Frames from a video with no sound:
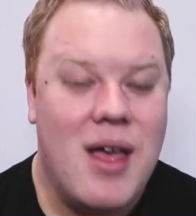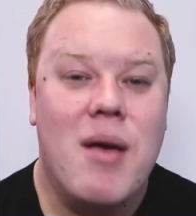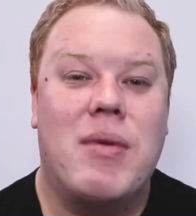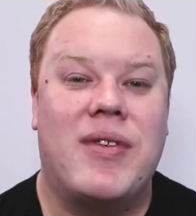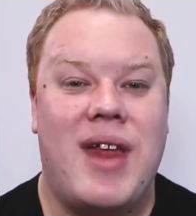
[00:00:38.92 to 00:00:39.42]

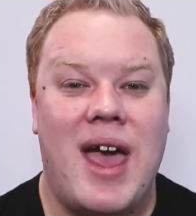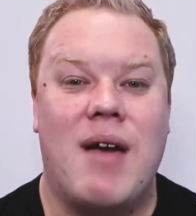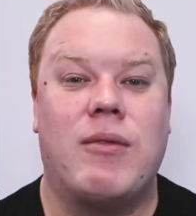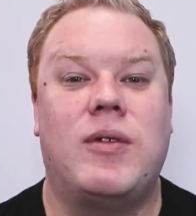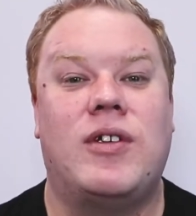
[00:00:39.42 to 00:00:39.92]
But today
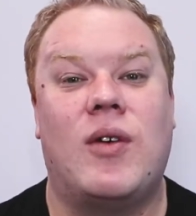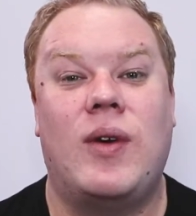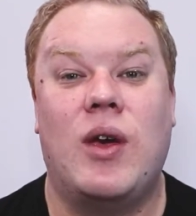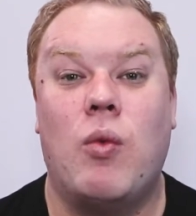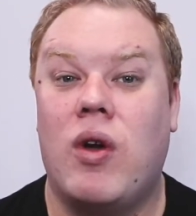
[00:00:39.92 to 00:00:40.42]
I'm going to be
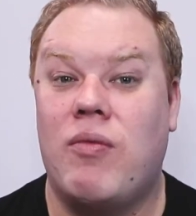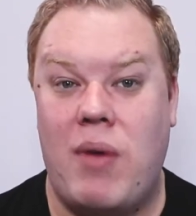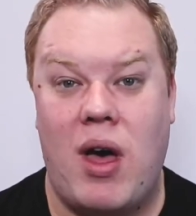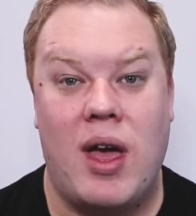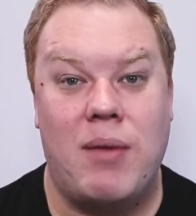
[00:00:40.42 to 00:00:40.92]
showing you one of
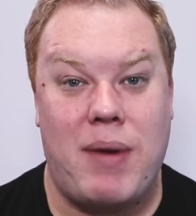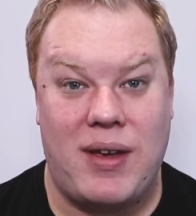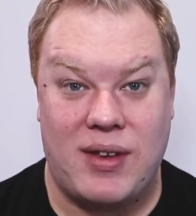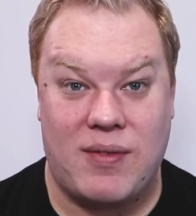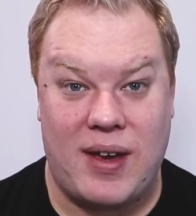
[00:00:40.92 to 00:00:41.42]
my
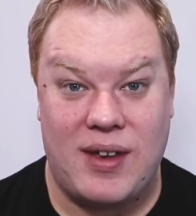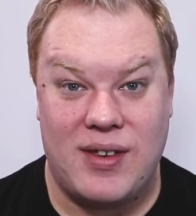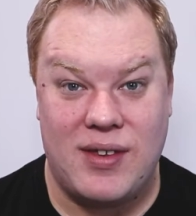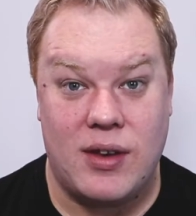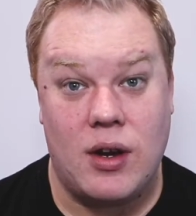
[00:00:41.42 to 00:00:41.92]
basic
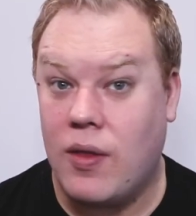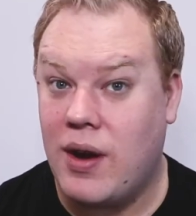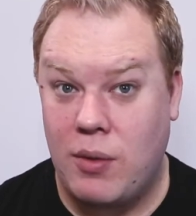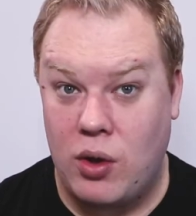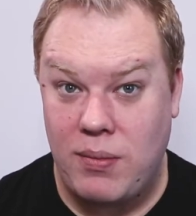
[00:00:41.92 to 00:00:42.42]
faces. Not that
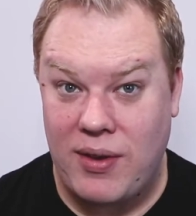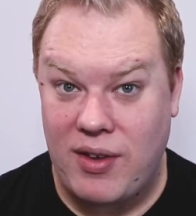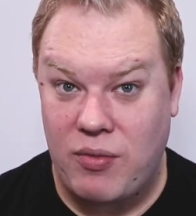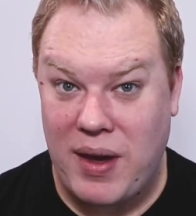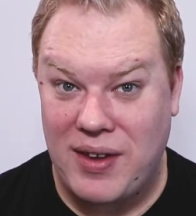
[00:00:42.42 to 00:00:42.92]
I'm calling
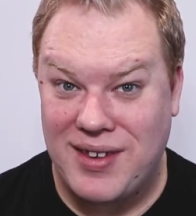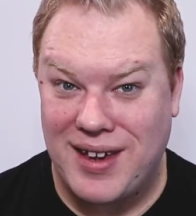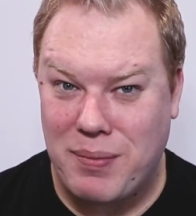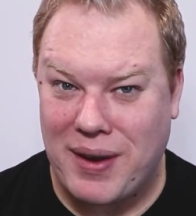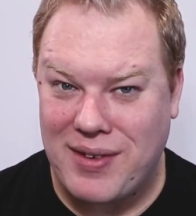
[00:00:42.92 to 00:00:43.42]
myself
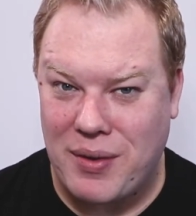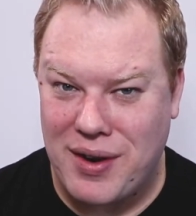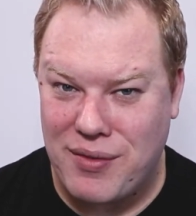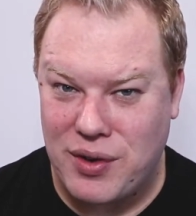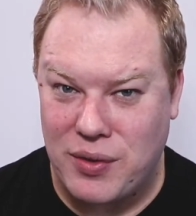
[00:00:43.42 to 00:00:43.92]
basic, because I would
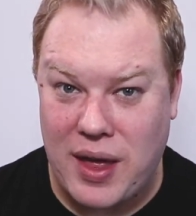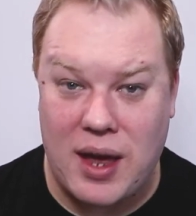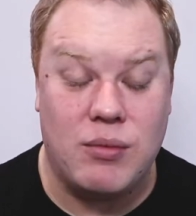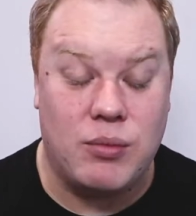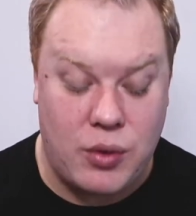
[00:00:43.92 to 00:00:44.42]
never do
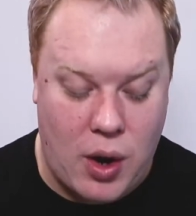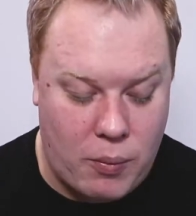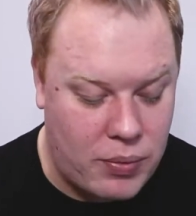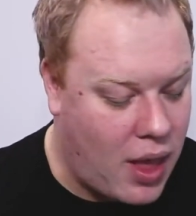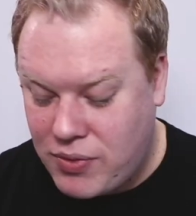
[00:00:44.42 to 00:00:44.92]
that. No.
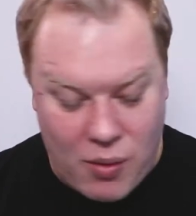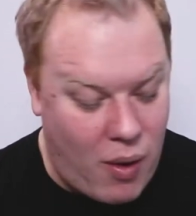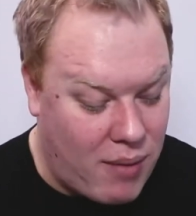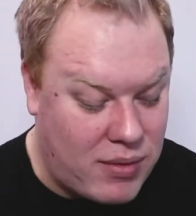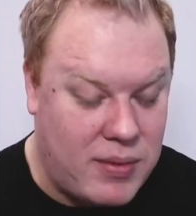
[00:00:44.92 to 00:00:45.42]
So
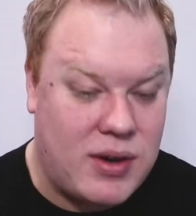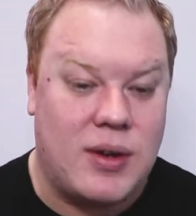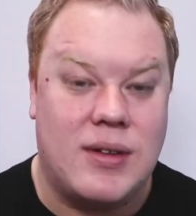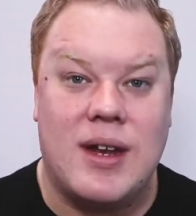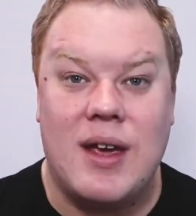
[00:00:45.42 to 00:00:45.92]
what I'm going to be
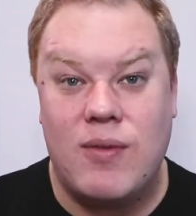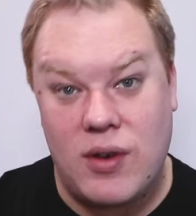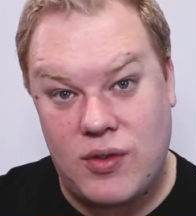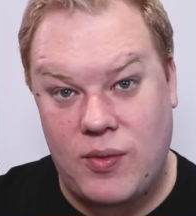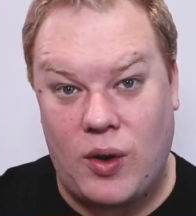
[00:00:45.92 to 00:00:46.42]
doing today,
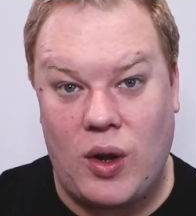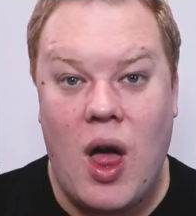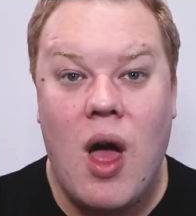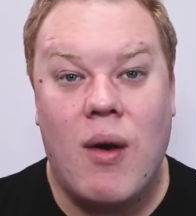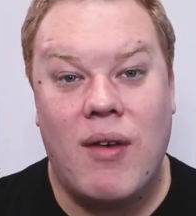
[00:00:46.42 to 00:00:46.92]
first of all,
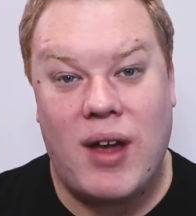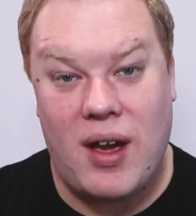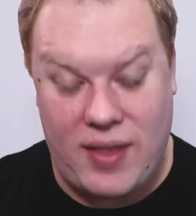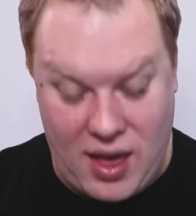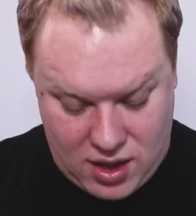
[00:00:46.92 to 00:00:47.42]
we have to
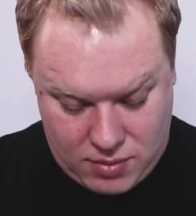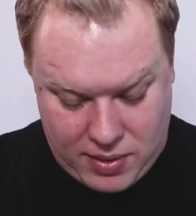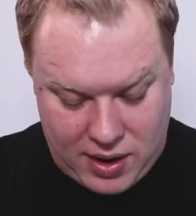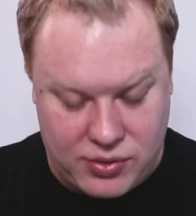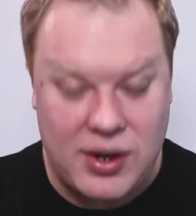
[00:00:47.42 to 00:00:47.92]
hide the eyebrows.